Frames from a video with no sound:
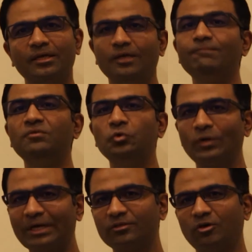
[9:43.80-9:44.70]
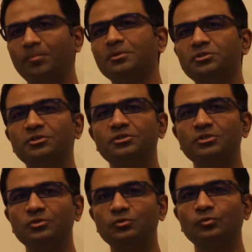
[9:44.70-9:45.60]
if you get the
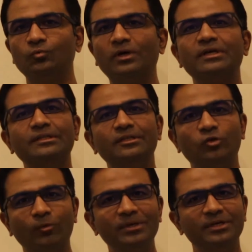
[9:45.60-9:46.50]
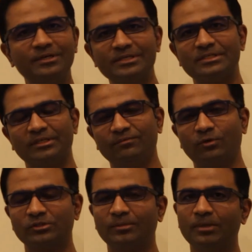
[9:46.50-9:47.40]
opportunity to work in domain industry,
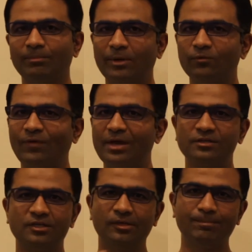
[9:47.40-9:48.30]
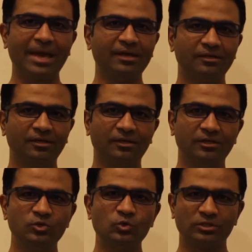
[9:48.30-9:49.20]
for example manufacturing, banking,
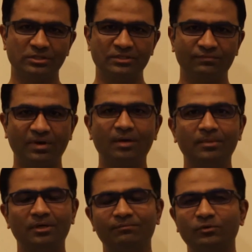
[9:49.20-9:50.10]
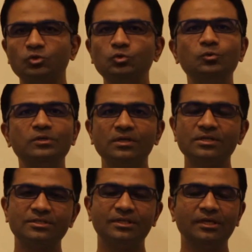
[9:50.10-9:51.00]
insurance, pharma, for 2
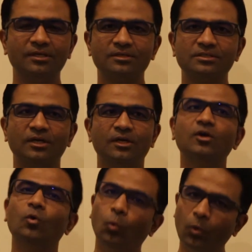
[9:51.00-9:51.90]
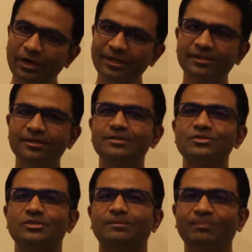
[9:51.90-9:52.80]
years, 3 years, work in the
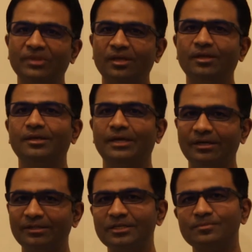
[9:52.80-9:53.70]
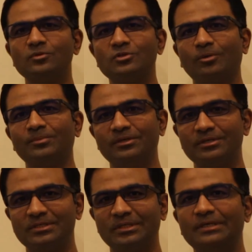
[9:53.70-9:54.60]
industry, get the exposure of the
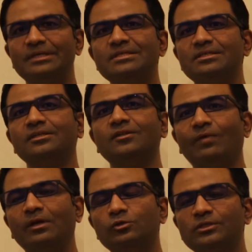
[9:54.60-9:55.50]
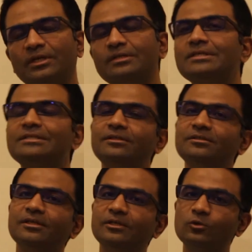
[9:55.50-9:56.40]
industry, understand the value chain,
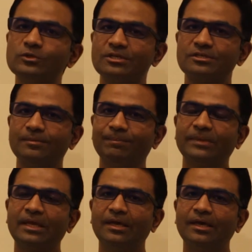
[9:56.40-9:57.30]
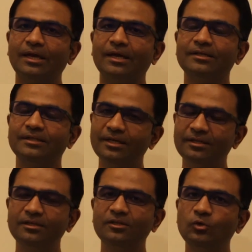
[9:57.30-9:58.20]
understand the ecosystem, and
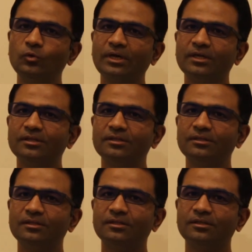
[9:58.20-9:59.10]
then you can